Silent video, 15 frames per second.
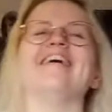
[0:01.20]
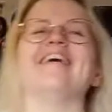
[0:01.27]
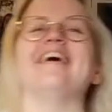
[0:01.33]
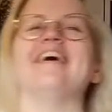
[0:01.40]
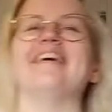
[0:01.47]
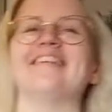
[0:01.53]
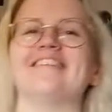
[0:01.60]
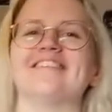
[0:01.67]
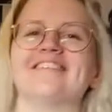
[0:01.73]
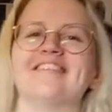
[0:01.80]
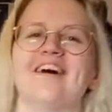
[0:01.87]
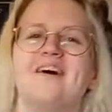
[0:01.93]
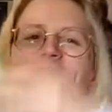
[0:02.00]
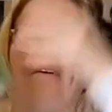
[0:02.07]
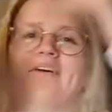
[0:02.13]
Okay,
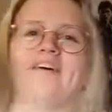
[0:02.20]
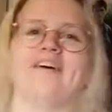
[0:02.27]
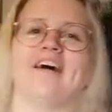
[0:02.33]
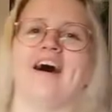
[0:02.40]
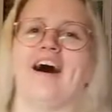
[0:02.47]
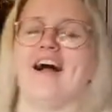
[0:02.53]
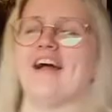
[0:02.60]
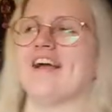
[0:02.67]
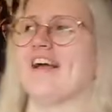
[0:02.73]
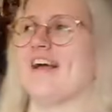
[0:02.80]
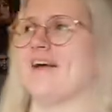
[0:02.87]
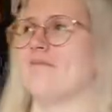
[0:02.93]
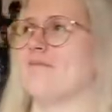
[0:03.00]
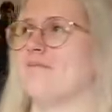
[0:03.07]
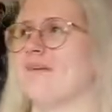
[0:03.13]
so I
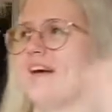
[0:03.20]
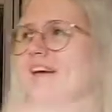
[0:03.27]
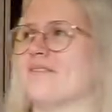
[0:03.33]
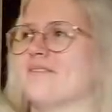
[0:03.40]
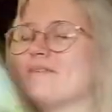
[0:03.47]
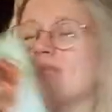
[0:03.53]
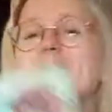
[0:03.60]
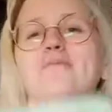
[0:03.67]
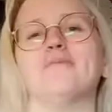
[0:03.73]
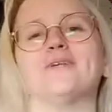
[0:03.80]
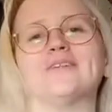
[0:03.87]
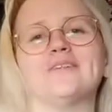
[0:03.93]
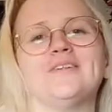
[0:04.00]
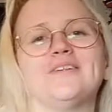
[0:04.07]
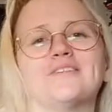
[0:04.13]
am back with my book
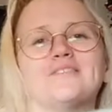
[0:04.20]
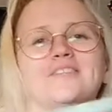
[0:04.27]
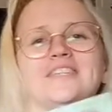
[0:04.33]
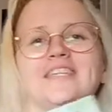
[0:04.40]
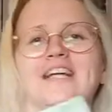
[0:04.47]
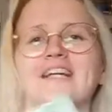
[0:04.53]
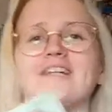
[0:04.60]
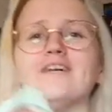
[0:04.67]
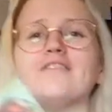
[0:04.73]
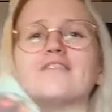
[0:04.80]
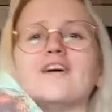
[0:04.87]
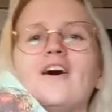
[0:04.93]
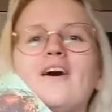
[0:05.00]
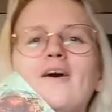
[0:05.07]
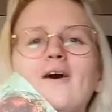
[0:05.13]
talk for Chain of
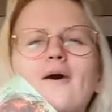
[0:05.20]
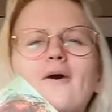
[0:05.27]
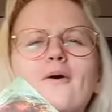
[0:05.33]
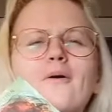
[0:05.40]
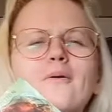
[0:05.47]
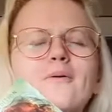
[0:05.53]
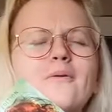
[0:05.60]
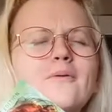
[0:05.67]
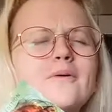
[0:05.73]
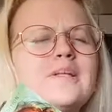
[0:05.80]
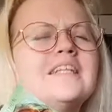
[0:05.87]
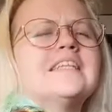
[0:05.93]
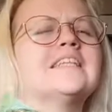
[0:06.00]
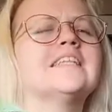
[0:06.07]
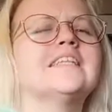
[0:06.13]

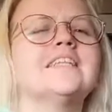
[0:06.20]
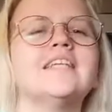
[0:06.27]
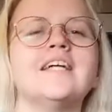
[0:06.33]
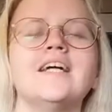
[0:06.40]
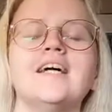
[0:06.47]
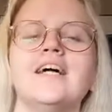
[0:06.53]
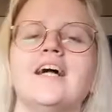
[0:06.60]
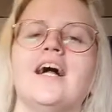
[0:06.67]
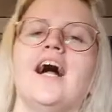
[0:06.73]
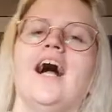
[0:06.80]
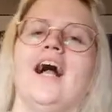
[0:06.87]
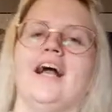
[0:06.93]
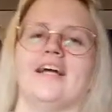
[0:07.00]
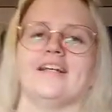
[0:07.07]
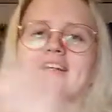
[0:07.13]
Gold,
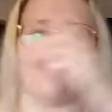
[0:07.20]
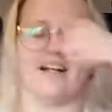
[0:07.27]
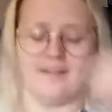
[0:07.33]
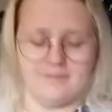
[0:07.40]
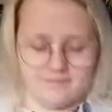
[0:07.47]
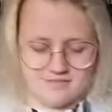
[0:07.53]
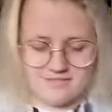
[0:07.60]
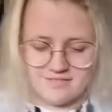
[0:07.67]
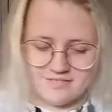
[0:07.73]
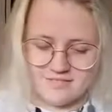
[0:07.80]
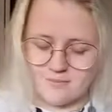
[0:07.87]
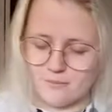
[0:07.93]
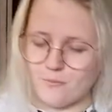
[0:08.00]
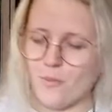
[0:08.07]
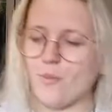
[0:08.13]
and I
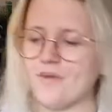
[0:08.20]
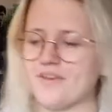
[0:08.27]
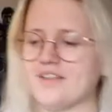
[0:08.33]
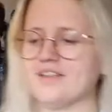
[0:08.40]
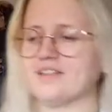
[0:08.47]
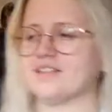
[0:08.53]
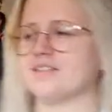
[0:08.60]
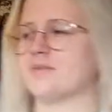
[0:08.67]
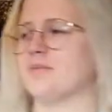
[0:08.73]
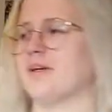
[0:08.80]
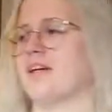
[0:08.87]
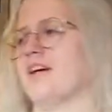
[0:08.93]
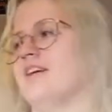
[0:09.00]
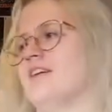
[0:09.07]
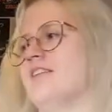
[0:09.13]
wore this
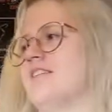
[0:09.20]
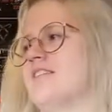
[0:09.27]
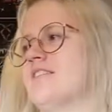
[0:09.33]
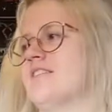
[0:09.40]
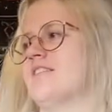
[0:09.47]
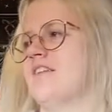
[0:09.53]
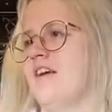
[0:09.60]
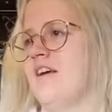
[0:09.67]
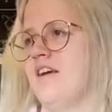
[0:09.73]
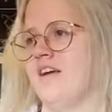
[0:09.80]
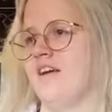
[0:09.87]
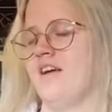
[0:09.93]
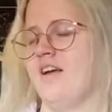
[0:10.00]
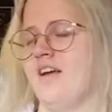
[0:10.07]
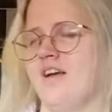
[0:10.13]
because
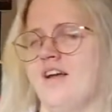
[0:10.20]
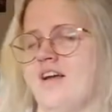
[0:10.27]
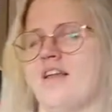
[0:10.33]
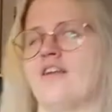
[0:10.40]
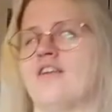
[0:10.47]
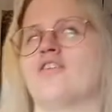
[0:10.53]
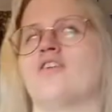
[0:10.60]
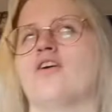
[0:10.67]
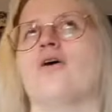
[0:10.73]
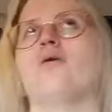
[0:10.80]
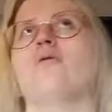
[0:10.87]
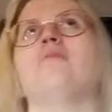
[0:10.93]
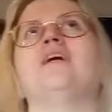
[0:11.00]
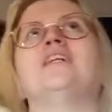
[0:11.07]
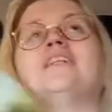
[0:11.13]
there's so
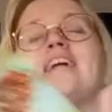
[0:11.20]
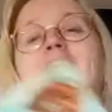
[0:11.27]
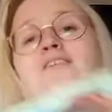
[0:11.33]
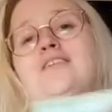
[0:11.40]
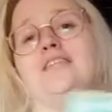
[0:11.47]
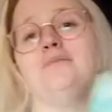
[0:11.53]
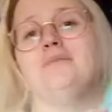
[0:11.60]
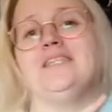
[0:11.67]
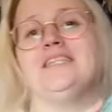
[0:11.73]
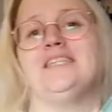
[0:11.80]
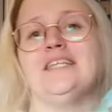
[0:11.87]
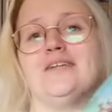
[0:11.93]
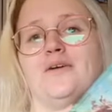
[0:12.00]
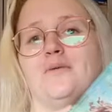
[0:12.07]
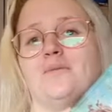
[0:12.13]
much
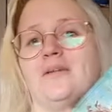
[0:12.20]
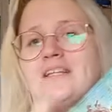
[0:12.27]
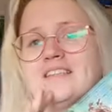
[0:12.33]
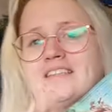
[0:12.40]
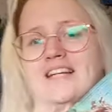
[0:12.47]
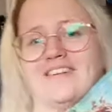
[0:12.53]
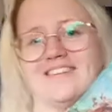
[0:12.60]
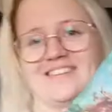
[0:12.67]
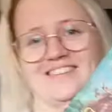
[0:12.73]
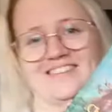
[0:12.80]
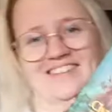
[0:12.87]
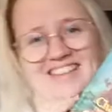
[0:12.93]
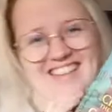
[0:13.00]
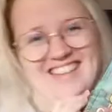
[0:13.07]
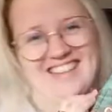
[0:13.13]
LGBTQ plus characters
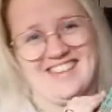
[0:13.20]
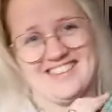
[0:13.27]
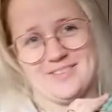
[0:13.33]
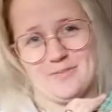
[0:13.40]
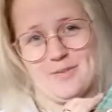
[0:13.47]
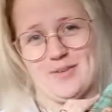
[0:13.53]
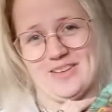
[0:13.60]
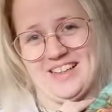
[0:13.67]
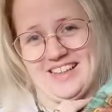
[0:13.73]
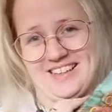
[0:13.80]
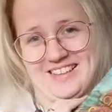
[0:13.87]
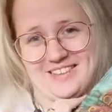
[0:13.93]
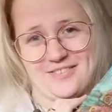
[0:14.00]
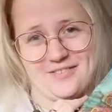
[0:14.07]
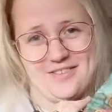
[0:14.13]
in this book. It
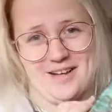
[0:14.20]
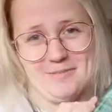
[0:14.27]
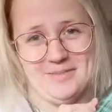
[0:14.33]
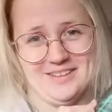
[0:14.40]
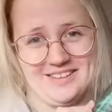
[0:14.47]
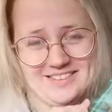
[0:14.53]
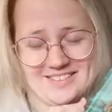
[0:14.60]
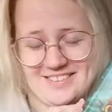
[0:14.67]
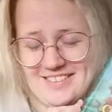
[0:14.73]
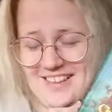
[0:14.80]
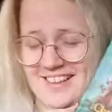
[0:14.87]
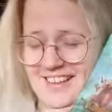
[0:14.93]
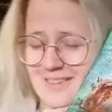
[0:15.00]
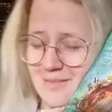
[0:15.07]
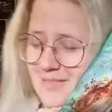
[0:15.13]
is fabulous, and
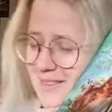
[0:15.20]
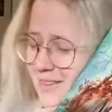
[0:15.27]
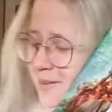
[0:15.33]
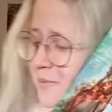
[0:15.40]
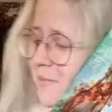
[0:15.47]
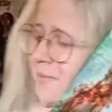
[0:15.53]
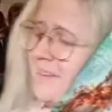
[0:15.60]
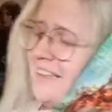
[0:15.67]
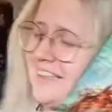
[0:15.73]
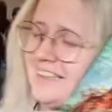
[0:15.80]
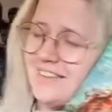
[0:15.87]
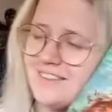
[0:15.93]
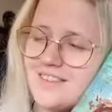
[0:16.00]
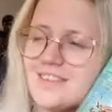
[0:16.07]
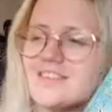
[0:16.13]
I'm so
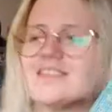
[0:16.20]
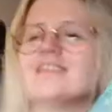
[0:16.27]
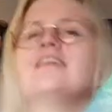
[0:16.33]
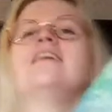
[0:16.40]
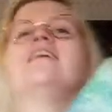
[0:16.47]
pleased.